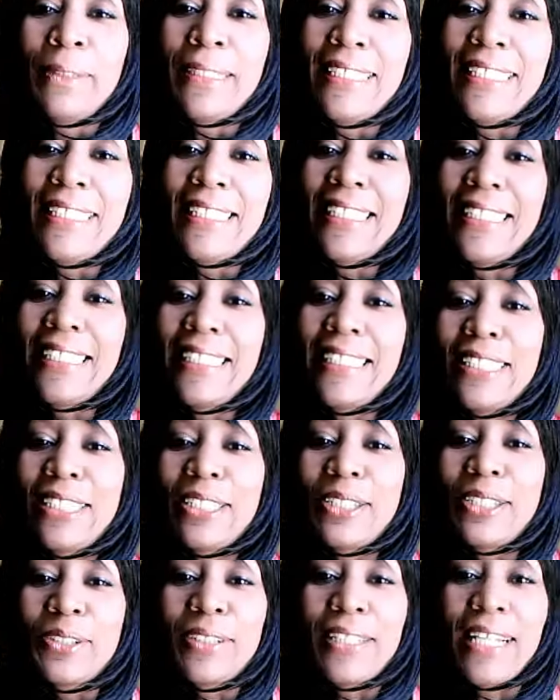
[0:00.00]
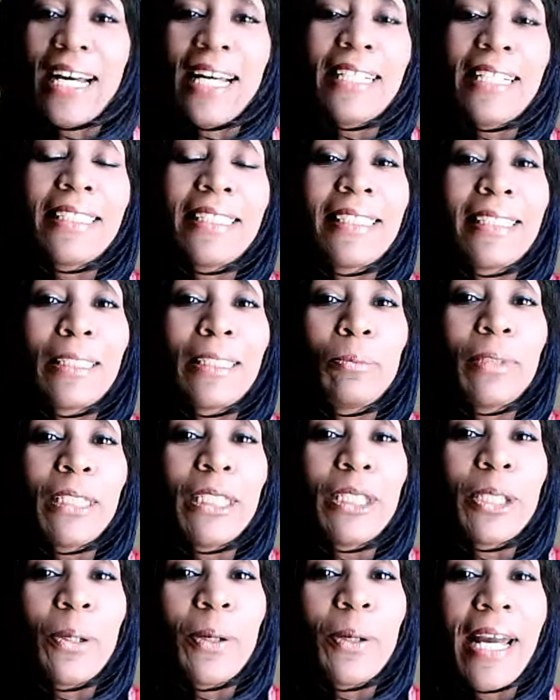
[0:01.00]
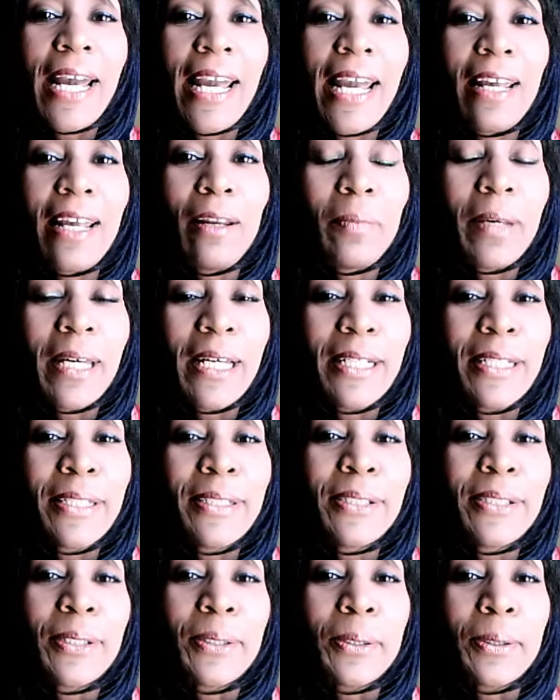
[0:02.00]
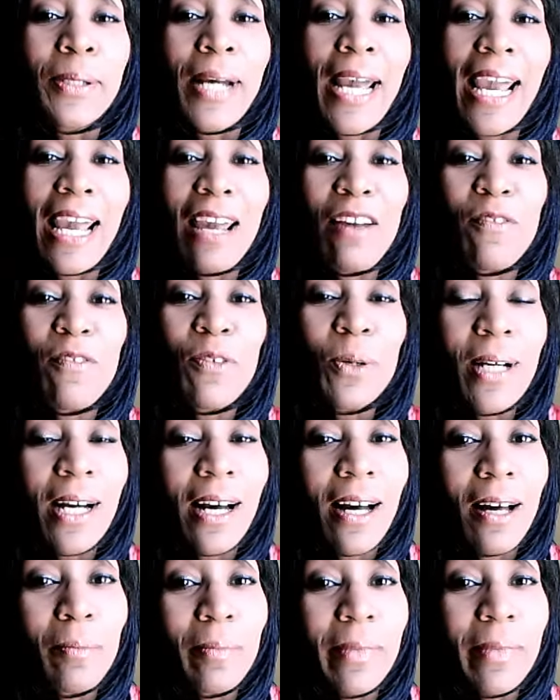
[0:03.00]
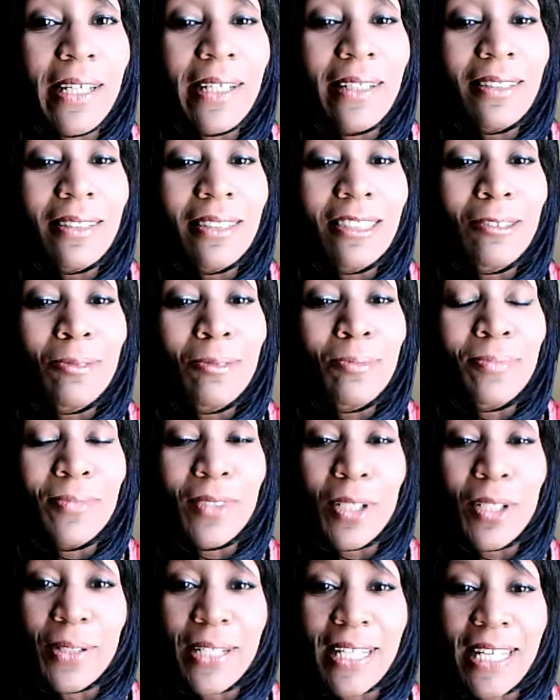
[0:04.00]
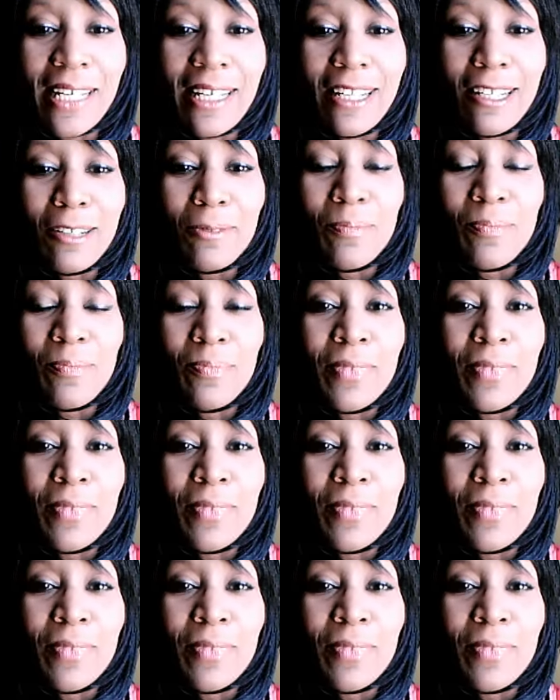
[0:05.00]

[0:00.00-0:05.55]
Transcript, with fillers: please do not send me no hate mail, no hateful comments, okay?